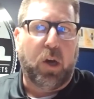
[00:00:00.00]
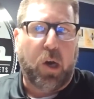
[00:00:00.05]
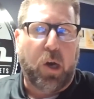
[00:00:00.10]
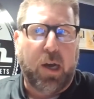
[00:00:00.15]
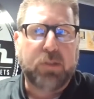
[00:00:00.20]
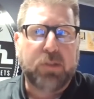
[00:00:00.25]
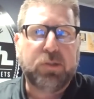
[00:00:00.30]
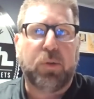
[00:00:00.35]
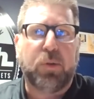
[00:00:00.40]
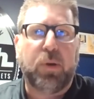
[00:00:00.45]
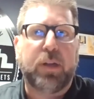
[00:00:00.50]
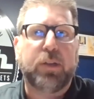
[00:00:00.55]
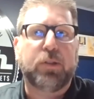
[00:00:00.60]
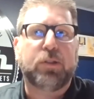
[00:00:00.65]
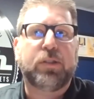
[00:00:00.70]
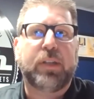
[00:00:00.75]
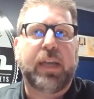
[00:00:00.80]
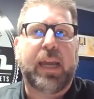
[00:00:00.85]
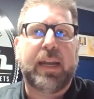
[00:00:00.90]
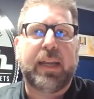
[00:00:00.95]
Also
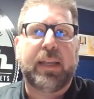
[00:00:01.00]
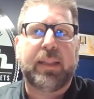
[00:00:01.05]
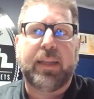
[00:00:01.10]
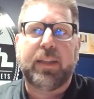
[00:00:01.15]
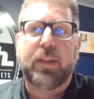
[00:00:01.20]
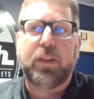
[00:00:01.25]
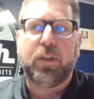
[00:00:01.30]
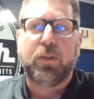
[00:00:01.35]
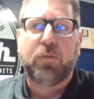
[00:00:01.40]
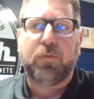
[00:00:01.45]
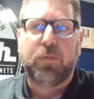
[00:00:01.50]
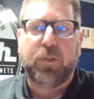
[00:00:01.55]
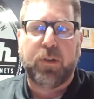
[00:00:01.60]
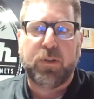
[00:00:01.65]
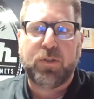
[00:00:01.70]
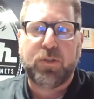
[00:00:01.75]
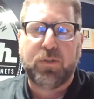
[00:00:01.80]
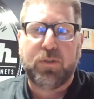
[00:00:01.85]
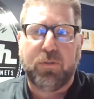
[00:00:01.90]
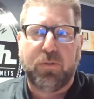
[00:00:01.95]
understanding that your
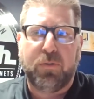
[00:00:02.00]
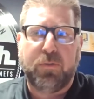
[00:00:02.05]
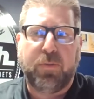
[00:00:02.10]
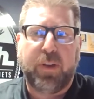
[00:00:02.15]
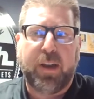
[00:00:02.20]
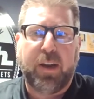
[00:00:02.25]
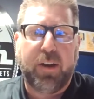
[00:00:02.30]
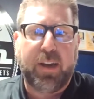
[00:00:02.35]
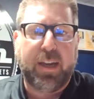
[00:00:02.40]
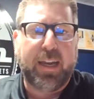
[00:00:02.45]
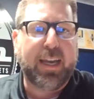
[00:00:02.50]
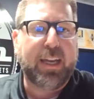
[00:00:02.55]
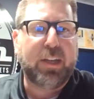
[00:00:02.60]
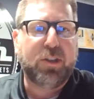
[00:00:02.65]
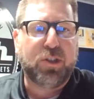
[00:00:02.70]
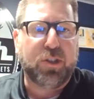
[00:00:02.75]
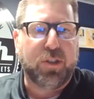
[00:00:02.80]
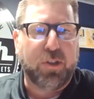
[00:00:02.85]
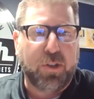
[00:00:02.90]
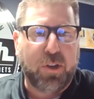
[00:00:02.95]
first
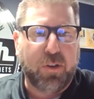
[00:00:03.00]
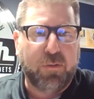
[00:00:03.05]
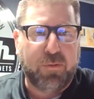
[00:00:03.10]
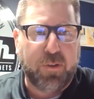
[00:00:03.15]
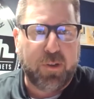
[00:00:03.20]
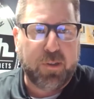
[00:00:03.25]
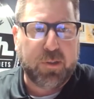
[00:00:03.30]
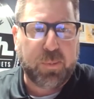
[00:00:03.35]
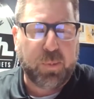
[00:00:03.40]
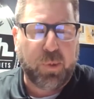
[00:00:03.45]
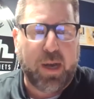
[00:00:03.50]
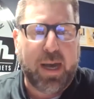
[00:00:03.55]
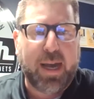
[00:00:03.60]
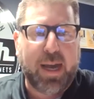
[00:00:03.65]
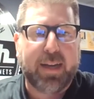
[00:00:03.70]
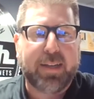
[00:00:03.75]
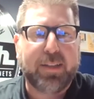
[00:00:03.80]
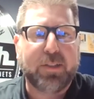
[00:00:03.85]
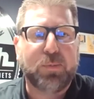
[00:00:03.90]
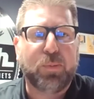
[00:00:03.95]
variation or your first
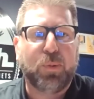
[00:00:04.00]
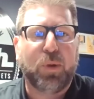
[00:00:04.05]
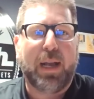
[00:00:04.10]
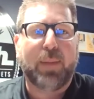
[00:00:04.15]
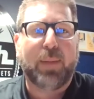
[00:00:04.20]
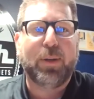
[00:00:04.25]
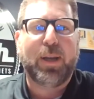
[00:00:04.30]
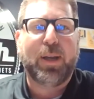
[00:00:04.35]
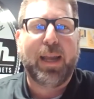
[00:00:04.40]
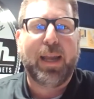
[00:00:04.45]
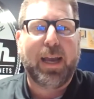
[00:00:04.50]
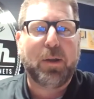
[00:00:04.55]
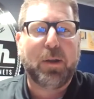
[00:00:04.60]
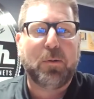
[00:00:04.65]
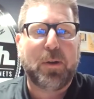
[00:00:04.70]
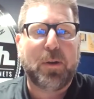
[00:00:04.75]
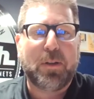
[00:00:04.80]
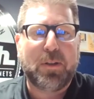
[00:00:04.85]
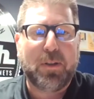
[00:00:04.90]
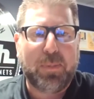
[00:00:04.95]
product is probably not
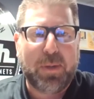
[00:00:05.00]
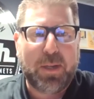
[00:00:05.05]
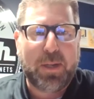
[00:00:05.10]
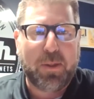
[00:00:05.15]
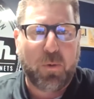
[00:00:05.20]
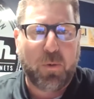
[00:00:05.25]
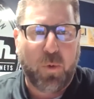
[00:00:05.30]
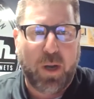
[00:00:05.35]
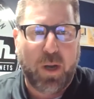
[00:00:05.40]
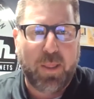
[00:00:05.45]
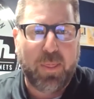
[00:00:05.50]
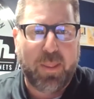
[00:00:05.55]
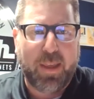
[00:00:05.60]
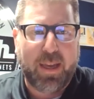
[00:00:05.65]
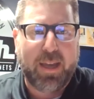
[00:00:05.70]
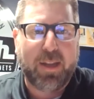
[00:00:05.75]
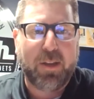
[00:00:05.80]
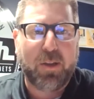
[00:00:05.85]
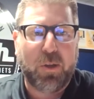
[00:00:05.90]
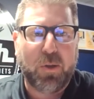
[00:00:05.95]
going to be the one
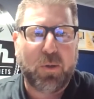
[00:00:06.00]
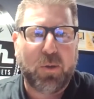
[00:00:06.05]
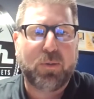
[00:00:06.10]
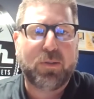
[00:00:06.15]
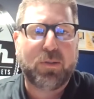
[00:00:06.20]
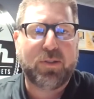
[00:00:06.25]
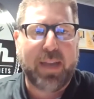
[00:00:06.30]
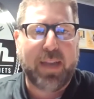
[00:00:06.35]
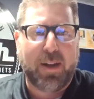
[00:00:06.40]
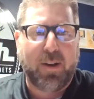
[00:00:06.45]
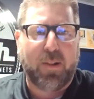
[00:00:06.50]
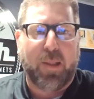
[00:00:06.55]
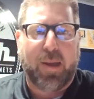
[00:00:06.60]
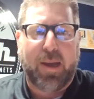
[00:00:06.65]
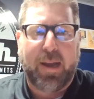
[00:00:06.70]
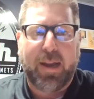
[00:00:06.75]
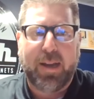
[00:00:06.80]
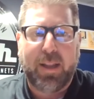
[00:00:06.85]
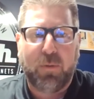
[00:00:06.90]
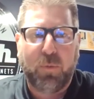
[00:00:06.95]
that you settle
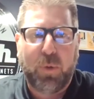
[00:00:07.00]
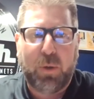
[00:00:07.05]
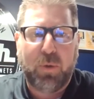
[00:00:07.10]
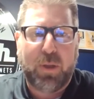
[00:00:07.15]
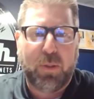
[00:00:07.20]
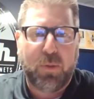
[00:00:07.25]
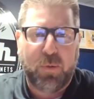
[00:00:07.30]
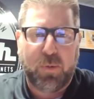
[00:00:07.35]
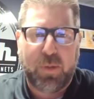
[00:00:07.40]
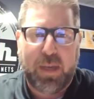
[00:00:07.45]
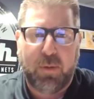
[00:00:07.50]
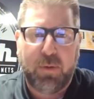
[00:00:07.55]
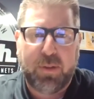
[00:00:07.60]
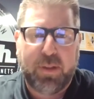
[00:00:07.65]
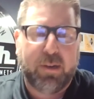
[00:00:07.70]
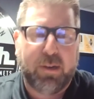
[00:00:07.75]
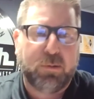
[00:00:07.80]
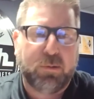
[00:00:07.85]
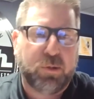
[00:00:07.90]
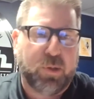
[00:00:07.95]
on. And we went through that with
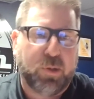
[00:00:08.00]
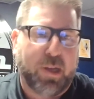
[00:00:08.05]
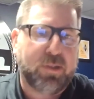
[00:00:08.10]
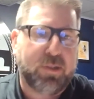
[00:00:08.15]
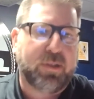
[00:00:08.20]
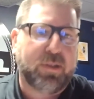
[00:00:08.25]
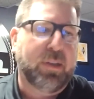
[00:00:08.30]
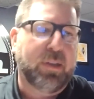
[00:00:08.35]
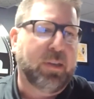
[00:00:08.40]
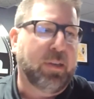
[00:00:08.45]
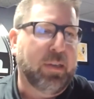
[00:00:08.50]
AeroTrust.